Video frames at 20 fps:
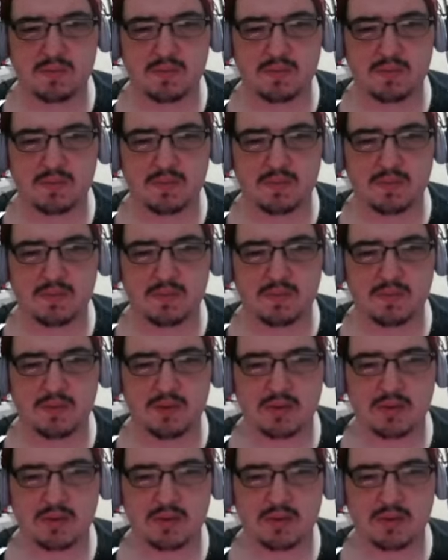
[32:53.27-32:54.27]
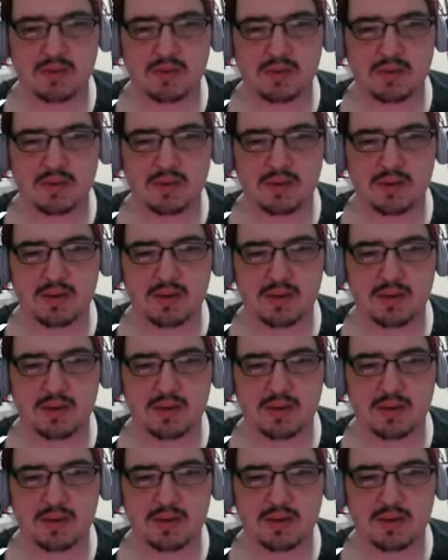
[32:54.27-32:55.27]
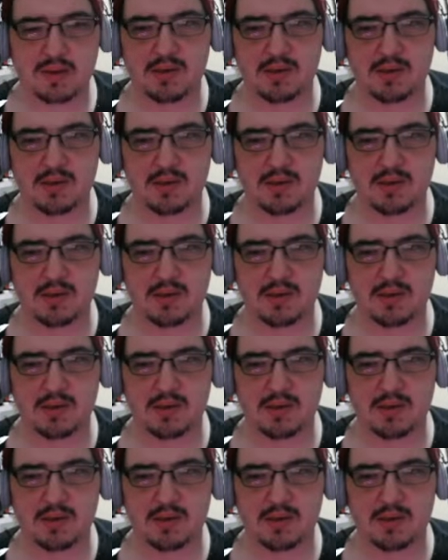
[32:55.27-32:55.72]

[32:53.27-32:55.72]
seed. But